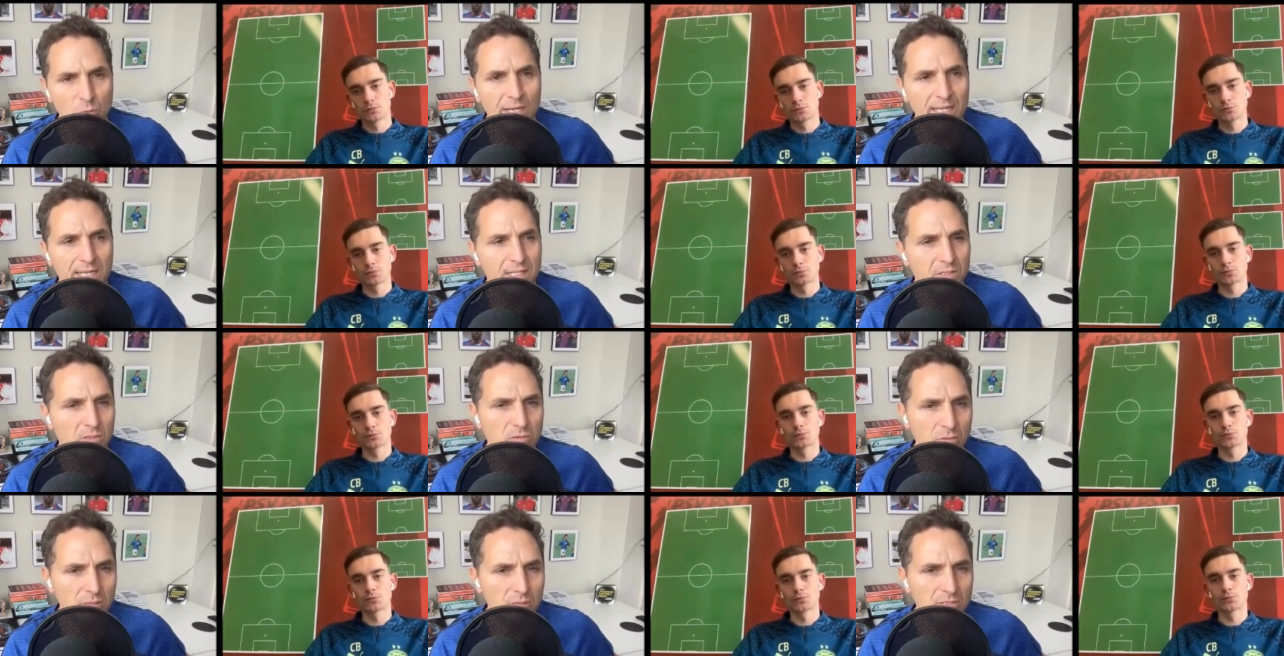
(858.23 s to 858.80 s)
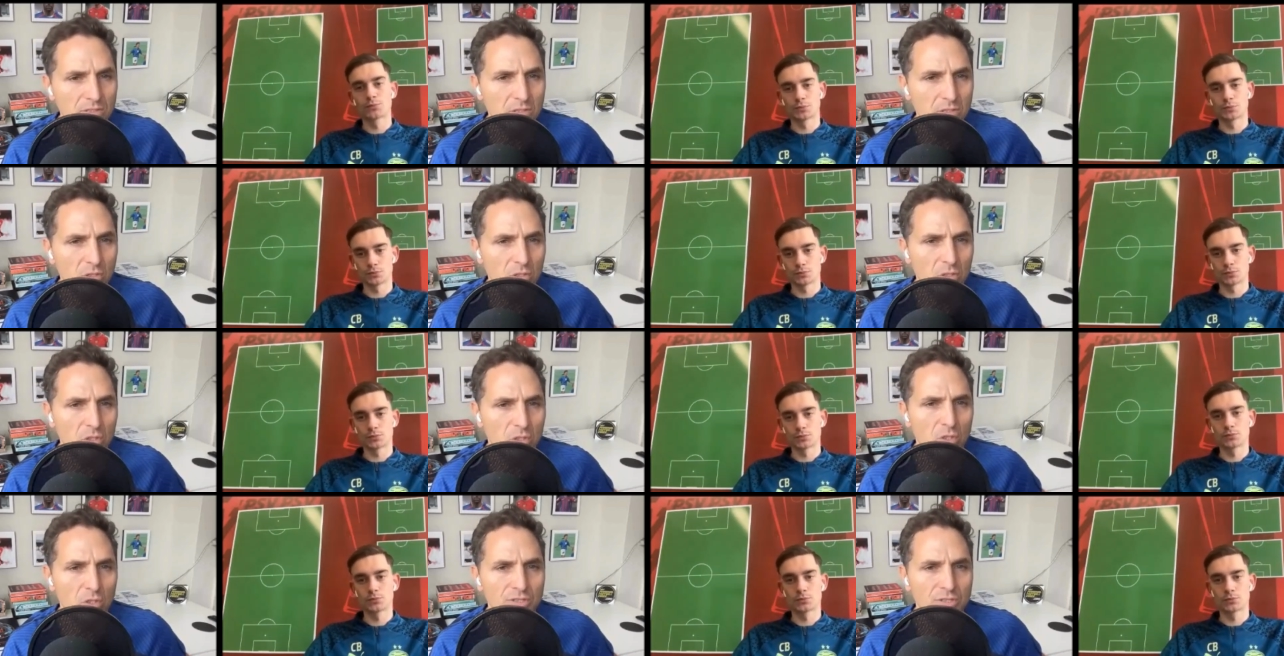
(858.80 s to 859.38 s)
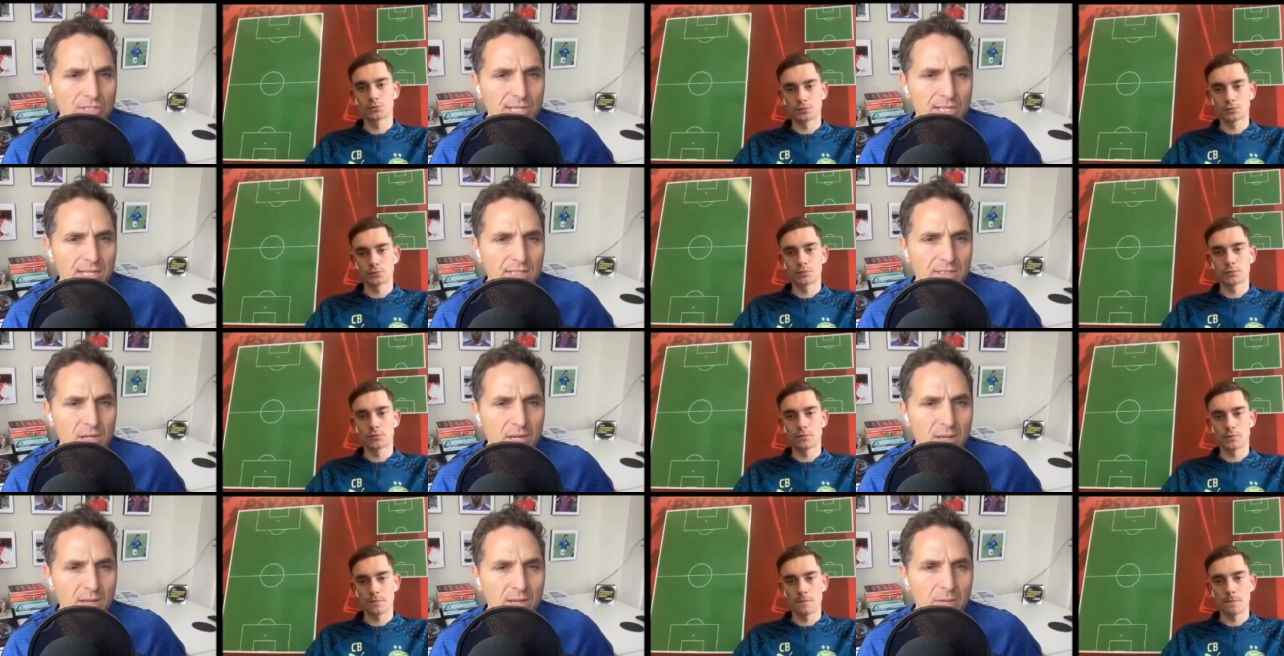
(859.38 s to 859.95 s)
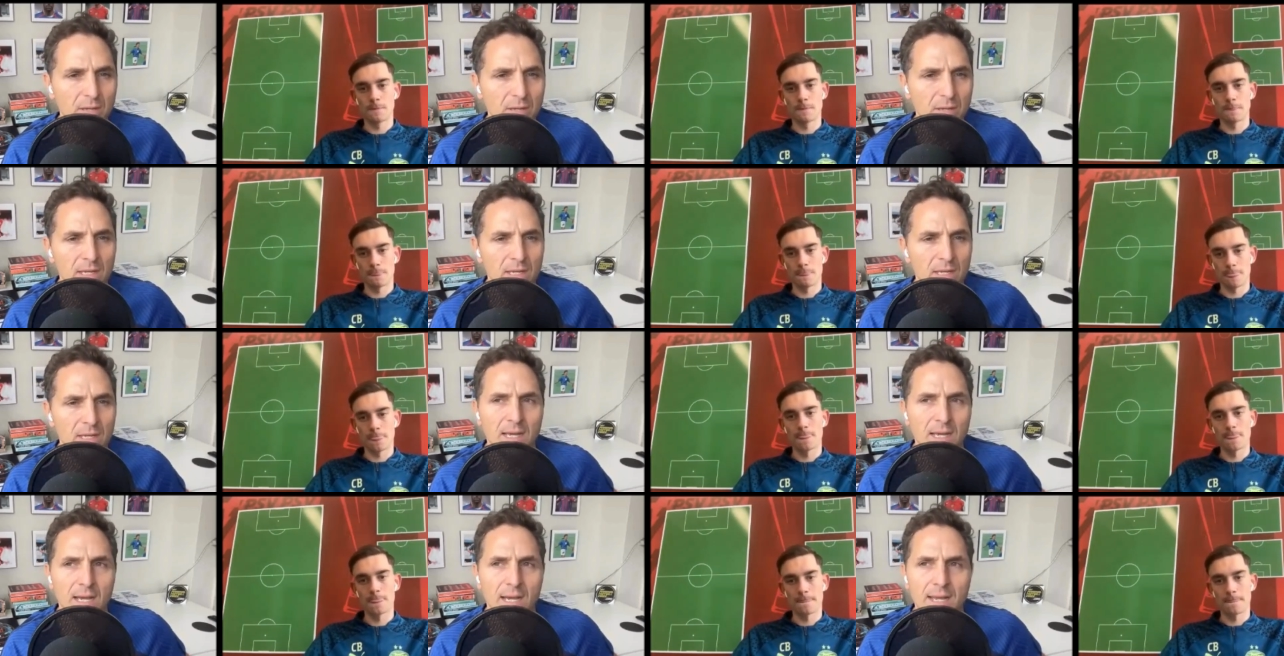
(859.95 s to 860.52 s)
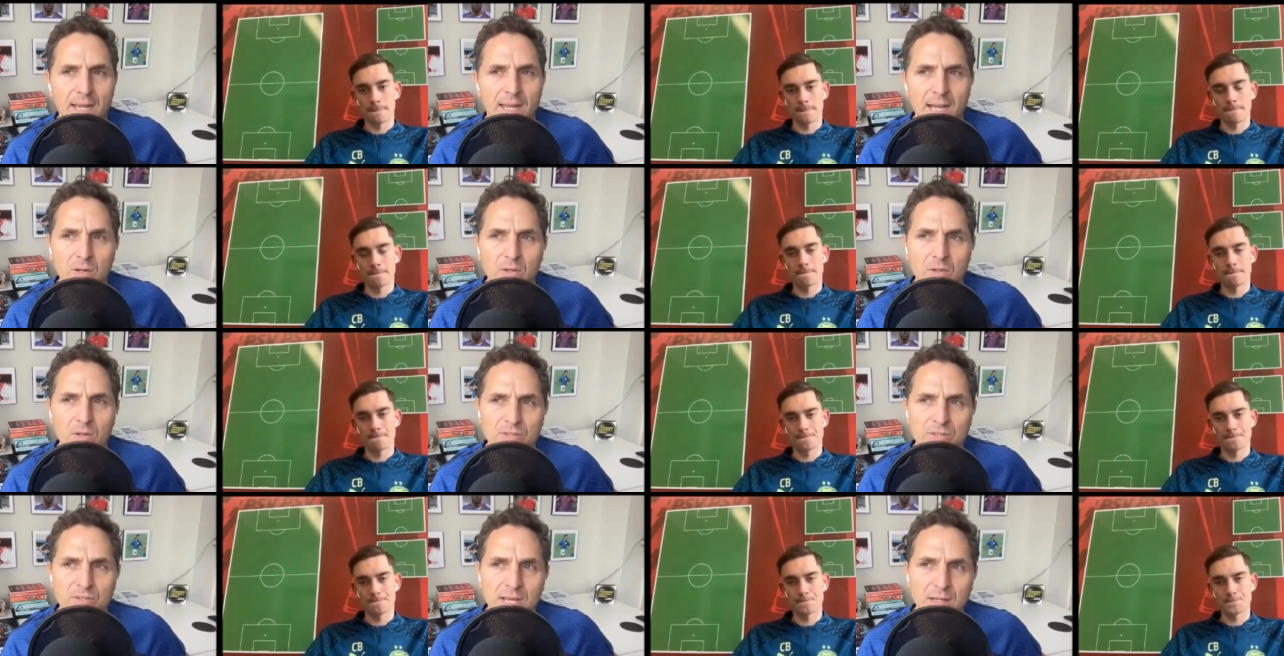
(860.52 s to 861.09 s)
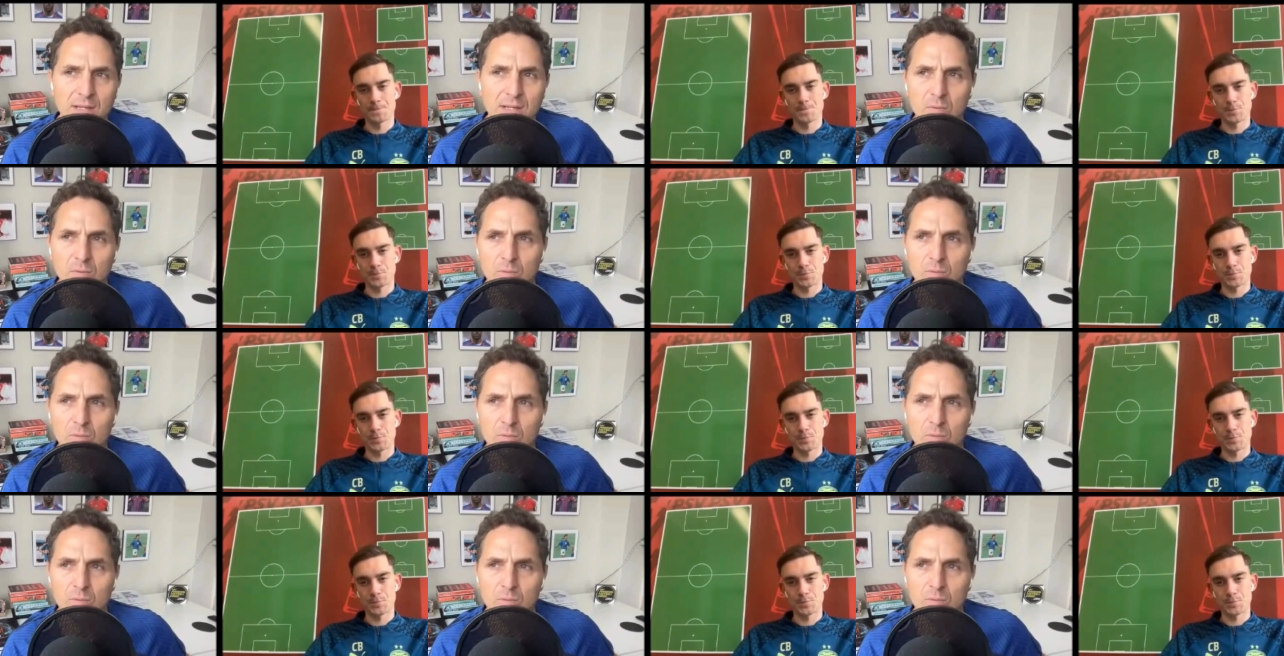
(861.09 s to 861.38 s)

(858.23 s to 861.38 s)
Speaker 1: a week, that's quite that's a lot of contact time. And how does that